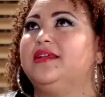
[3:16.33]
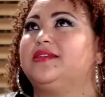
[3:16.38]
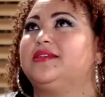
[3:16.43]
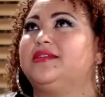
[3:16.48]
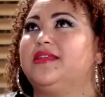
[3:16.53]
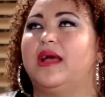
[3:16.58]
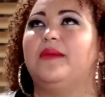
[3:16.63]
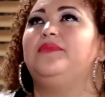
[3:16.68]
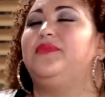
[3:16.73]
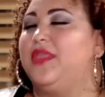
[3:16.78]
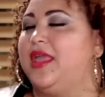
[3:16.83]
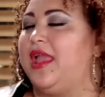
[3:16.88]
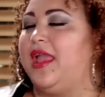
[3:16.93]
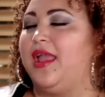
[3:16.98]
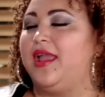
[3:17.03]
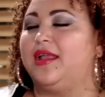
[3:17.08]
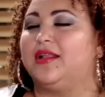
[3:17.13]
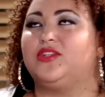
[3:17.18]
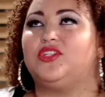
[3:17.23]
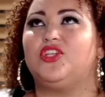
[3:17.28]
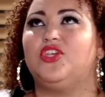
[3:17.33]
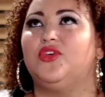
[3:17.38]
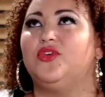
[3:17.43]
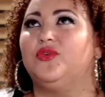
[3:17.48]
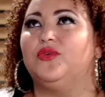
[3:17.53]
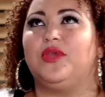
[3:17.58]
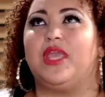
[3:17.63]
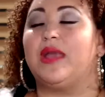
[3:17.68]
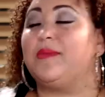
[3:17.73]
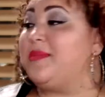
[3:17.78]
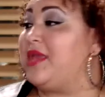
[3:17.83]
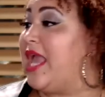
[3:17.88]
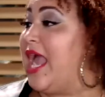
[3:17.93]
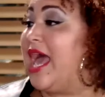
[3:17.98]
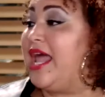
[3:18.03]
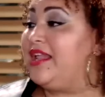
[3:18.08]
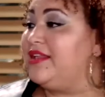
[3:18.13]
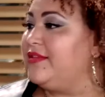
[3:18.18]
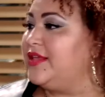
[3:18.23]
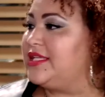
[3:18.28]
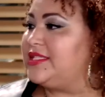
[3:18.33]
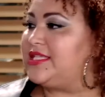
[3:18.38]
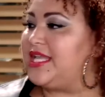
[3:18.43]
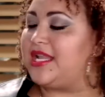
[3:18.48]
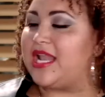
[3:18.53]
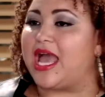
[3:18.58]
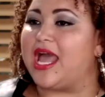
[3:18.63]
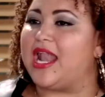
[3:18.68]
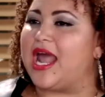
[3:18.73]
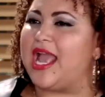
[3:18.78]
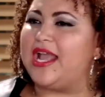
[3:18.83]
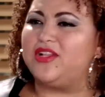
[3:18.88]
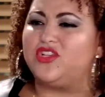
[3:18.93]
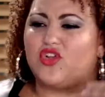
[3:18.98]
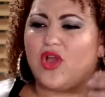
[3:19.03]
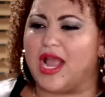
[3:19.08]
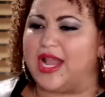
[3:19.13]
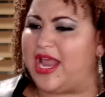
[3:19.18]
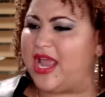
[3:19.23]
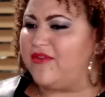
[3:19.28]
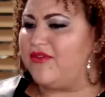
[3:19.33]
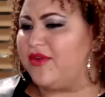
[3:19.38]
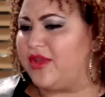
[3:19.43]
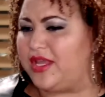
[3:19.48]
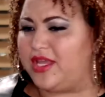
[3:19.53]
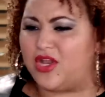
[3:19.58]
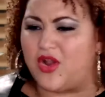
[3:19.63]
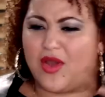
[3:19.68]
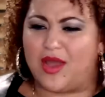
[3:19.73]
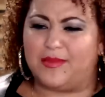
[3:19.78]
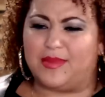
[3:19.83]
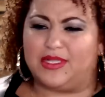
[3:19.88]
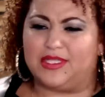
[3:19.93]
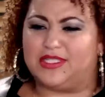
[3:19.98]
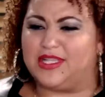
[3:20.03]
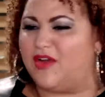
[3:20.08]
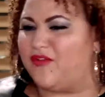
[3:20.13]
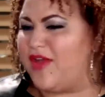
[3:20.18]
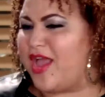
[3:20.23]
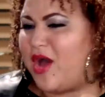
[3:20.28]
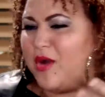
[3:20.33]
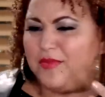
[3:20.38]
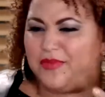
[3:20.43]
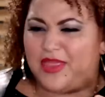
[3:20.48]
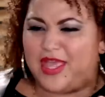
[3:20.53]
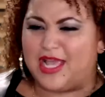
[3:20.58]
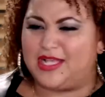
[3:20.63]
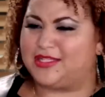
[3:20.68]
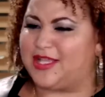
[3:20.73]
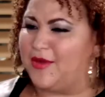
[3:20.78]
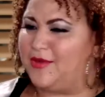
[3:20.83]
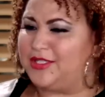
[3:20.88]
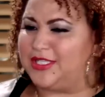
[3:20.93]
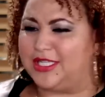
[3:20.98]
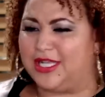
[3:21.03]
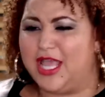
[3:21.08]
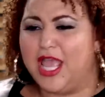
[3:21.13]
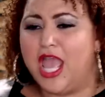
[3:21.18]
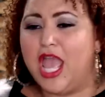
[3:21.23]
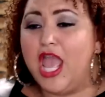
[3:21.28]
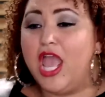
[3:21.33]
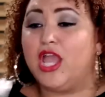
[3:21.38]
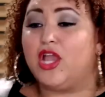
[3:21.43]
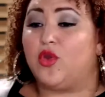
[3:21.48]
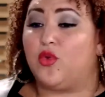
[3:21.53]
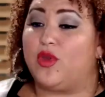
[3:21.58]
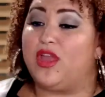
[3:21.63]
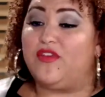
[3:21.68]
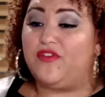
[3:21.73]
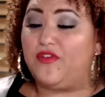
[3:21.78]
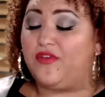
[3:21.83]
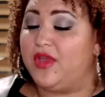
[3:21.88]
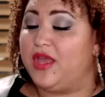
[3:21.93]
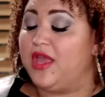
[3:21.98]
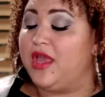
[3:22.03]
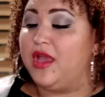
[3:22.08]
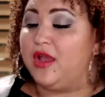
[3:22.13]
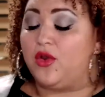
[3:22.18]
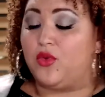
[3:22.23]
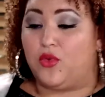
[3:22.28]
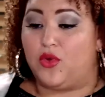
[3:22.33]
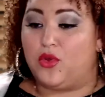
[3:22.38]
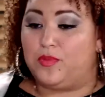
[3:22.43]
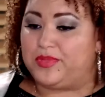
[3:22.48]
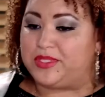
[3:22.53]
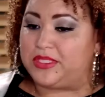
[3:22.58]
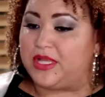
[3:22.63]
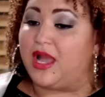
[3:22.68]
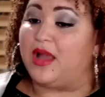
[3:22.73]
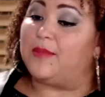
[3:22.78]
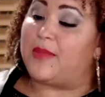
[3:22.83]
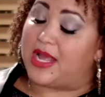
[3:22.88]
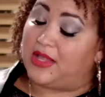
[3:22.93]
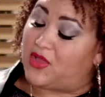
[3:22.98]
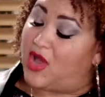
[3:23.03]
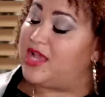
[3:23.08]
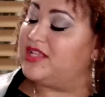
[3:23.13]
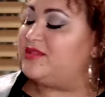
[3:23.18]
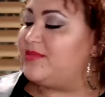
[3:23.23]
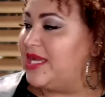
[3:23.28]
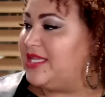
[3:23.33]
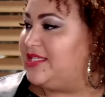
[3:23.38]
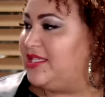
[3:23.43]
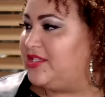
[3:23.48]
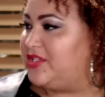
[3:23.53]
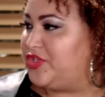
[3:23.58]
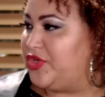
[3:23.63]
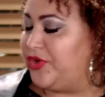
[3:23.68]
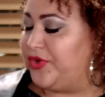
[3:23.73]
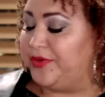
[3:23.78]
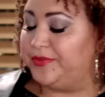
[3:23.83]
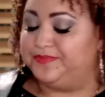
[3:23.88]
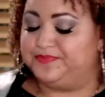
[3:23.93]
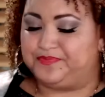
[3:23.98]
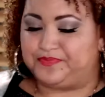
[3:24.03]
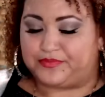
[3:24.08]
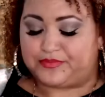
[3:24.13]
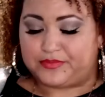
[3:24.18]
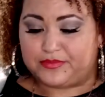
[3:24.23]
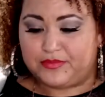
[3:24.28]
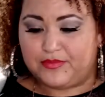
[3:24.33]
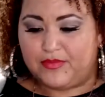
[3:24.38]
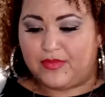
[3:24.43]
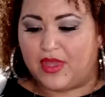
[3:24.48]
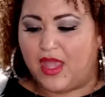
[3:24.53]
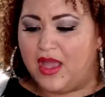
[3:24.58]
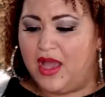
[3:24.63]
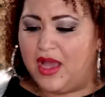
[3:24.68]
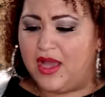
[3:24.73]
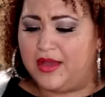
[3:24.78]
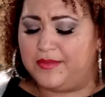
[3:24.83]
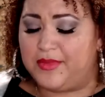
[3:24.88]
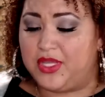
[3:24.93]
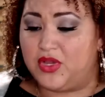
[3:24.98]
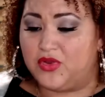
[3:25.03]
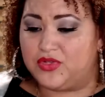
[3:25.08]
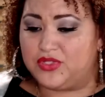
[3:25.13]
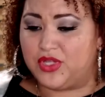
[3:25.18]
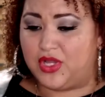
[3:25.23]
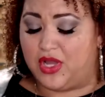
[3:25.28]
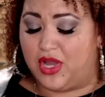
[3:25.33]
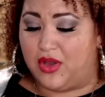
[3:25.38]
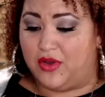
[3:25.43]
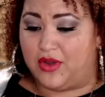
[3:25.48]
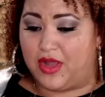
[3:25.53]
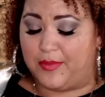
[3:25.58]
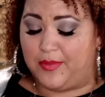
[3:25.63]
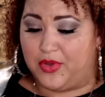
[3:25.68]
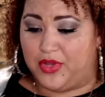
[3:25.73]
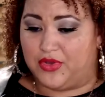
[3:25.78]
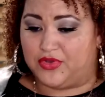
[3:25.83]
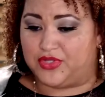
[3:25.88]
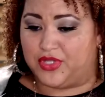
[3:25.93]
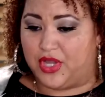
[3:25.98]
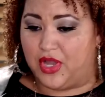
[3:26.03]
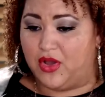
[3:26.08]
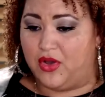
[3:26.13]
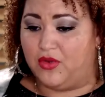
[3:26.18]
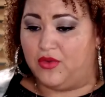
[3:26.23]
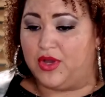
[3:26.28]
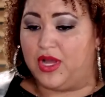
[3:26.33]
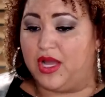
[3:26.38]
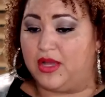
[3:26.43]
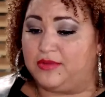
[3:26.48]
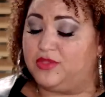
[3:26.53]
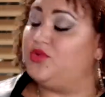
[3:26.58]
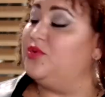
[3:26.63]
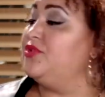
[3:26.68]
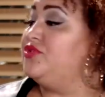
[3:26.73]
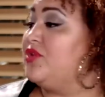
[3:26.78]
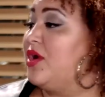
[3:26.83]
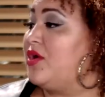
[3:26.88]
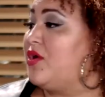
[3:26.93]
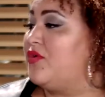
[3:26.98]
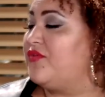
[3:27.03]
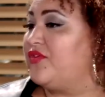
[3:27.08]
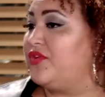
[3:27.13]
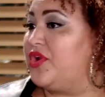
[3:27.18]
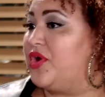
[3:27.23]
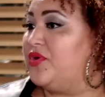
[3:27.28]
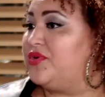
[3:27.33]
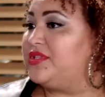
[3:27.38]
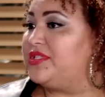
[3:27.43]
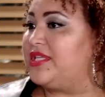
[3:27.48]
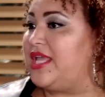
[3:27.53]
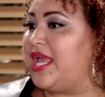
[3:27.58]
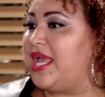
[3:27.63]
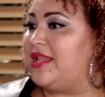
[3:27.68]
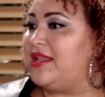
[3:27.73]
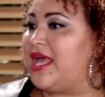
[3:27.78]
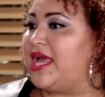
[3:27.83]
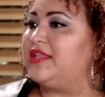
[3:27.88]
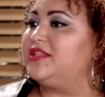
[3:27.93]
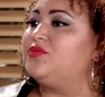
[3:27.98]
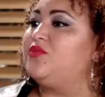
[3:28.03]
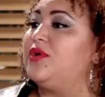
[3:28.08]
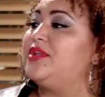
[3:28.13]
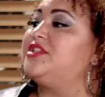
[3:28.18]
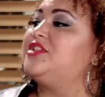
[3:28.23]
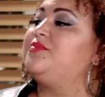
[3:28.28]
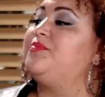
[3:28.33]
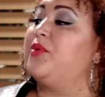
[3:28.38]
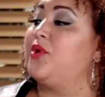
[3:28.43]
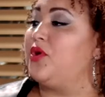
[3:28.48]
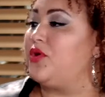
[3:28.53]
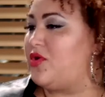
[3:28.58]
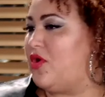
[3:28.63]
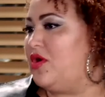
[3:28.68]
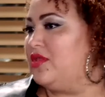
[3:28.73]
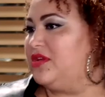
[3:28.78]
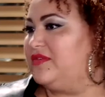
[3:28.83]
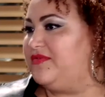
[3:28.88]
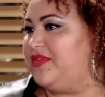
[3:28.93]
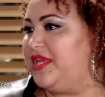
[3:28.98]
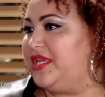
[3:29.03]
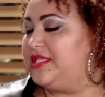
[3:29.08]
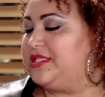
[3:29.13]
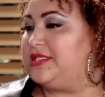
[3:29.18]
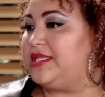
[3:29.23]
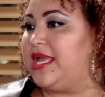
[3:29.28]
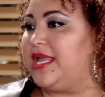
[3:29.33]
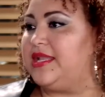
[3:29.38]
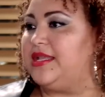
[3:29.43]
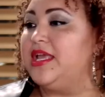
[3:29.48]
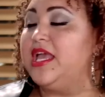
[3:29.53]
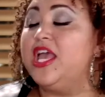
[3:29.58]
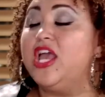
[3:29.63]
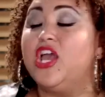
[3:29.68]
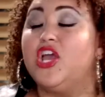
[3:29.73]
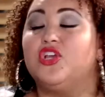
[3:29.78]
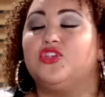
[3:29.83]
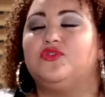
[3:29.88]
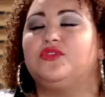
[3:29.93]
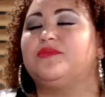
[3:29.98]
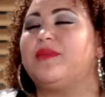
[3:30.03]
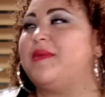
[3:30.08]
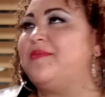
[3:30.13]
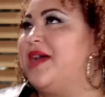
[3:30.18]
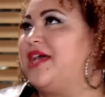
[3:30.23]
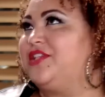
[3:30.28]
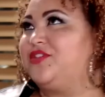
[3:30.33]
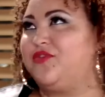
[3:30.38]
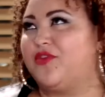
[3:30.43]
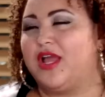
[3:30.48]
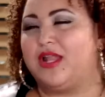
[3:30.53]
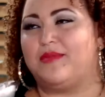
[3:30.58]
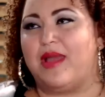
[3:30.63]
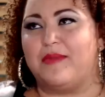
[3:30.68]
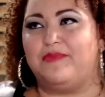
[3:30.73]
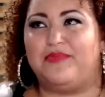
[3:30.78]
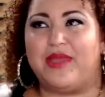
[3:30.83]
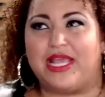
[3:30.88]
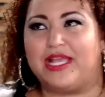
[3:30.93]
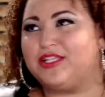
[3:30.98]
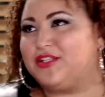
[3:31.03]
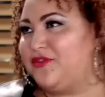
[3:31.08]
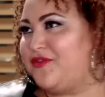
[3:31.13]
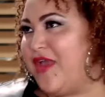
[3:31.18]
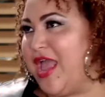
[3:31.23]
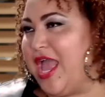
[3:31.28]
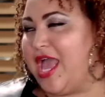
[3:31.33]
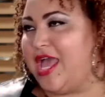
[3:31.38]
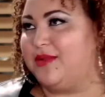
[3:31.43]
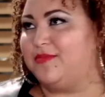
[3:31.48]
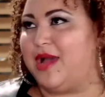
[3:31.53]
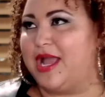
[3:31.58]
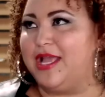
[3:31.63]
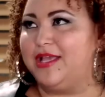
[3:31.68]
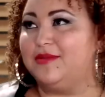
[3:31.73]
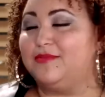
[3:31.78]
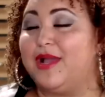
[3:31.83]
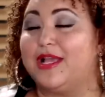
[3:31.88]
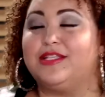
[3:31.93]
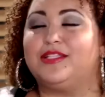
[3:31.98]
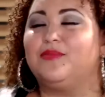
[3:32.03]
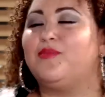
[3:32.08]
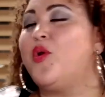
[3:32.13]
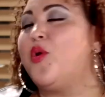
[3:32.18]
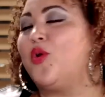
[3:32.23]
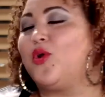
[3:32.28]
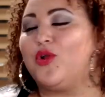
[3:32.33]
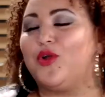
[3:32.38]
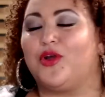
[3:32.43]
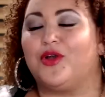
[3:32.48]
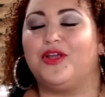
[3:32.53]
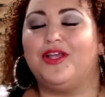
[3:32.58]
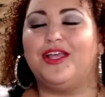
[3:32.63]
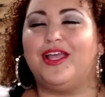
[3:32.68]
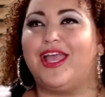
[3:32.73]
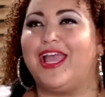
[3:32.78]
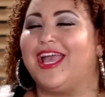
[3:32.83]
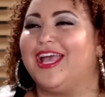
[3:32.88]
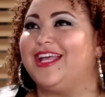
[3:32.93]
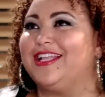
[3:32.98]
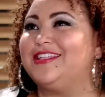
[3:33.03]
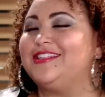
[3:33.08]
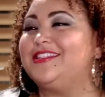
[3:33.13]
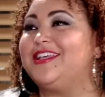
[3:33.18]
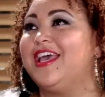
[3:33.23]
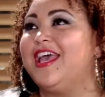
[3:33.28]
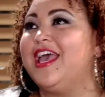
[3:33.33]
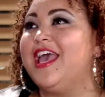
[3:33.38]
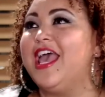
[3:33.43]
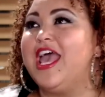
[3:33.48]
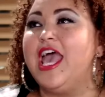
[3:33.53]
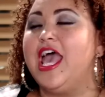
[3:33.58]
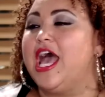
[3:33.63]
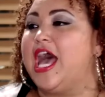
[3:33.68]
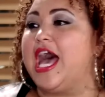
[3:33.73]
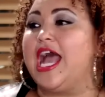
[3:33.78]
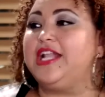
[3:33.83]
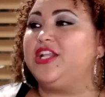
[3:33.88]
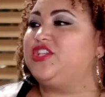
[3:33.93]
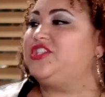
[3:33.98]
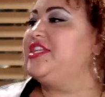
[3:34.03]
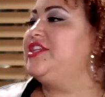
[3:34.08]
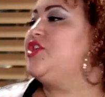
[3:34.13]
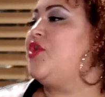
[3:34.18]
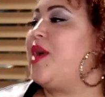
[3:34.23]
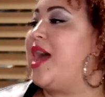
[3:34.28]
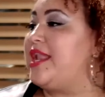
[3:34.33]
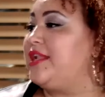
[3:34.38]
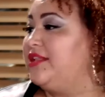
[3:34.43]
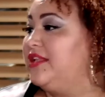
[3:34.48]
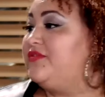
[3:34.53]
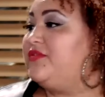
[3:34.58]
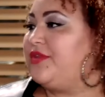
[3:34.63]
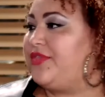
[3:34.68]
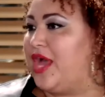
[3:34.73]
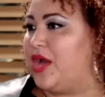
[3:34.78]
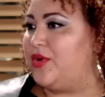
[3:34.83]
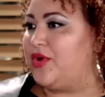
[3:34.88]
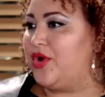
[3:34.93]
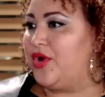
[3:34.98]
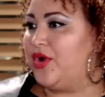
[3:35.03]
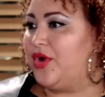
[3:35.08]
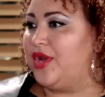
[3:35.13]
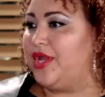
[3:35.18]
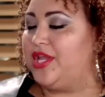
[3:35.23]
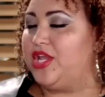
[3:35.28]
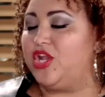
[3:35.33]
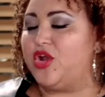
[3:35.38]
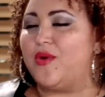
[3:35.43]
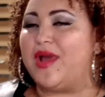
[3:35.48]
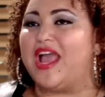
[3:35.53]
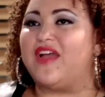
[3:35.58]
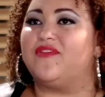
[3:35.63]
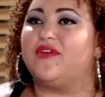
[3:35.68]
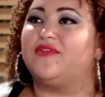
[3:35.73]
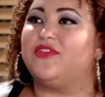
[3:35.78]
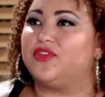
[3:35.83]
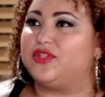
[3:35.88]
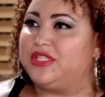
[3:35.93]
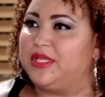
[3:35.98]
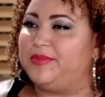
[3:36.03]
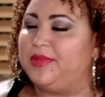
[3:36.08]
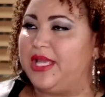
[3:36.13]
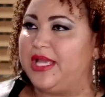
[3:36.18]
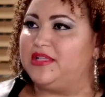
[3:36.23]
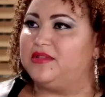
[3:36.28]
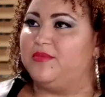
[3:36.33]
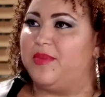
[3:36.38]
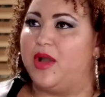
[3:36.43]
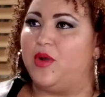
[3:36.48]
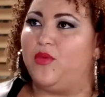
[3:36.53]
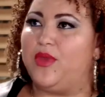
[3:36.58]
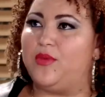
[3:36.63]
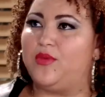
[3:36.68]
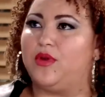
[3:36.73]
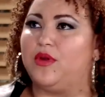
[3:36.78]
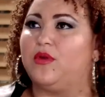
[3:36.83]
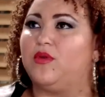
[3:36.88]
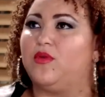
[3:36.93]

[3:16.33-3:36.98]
something to get me out of this and, and i tried every you know i'm in self-help things i was in grief groups um, i lost my sister um, years ago, a couple years ago, um, to a drug overdose, and that's what spurred all of this. And wow. she was my best friend, my biggest fan, my my supporter, mm -hmm. and I just didn't know how to live without her. You know, I have other siblings, but we were